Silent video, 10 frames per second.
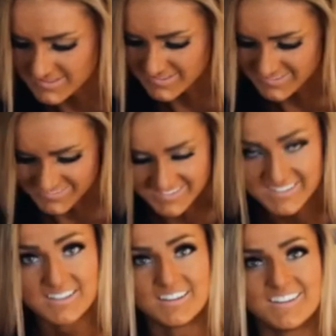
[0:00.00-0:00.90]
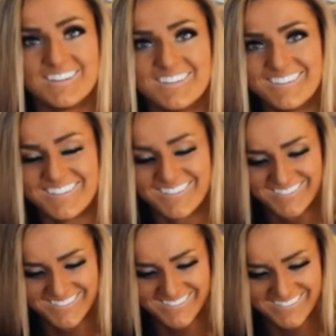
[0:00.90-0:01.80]
Else, what's the plan for
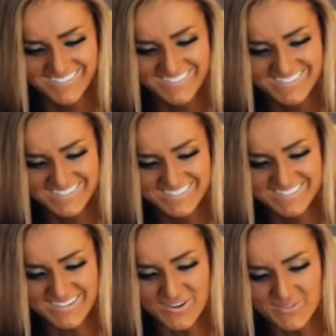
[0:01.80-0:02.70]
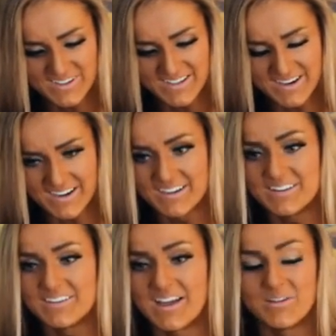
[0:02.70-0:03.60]
today? So we
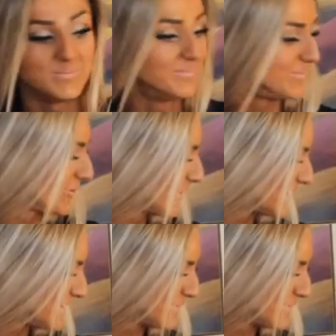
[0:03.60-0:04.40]
are, I'm quickly